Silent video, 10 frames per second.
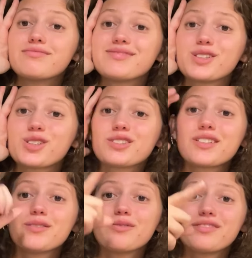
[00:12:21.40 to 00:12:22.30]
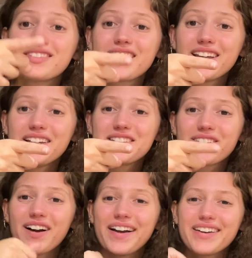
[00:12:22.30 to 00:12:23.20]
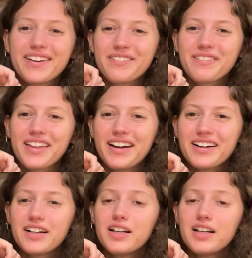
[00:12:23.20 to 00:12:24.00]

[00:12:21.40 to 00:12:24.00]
There's also kids crying now over there.